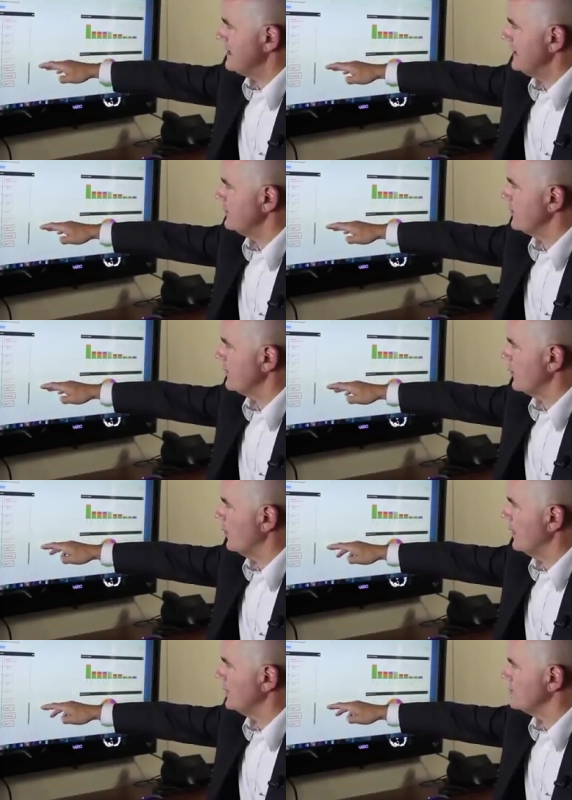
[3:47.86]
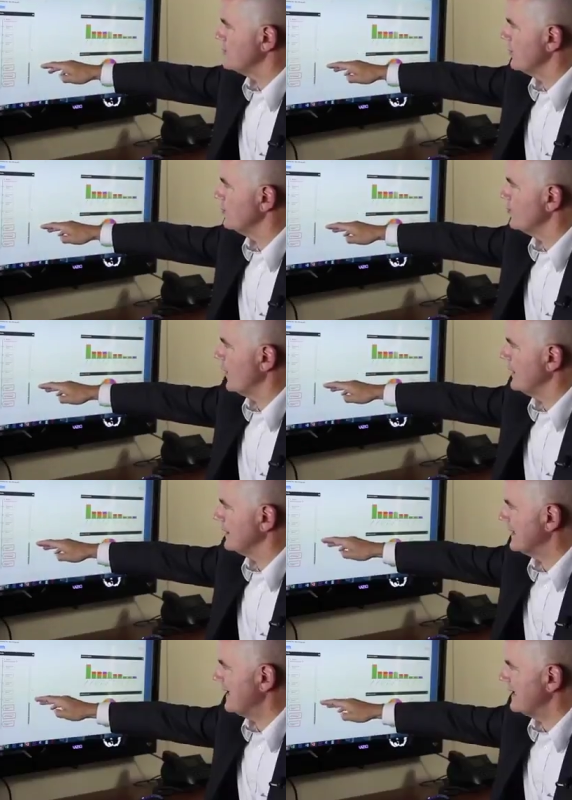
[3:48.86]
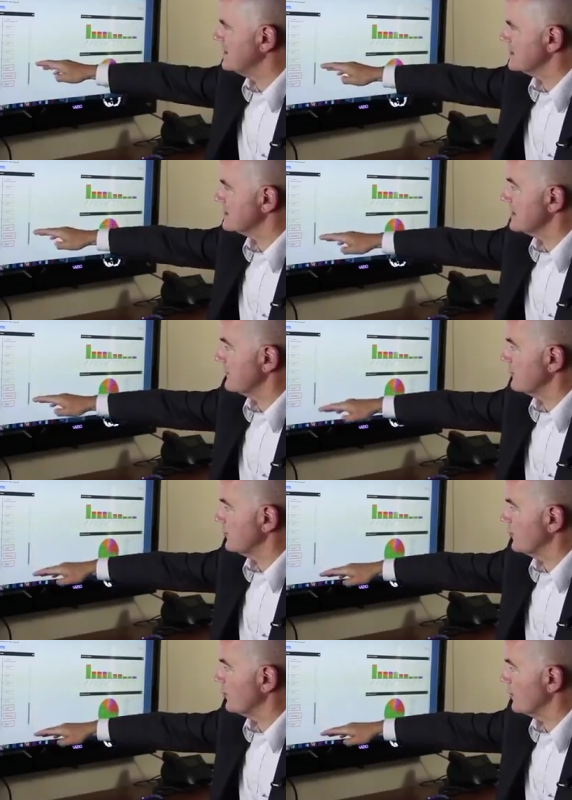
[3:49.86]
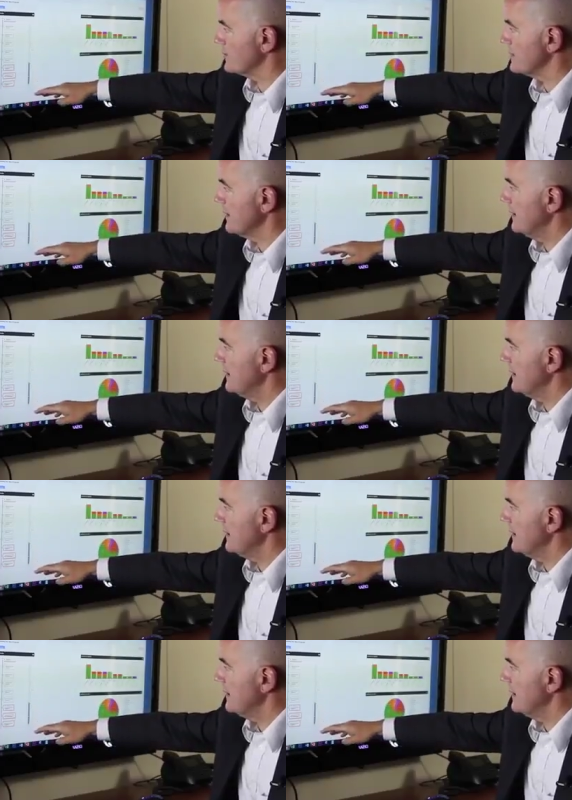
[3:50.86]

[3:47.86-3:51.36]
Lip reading: 10:31, Joe tried to get into several doors.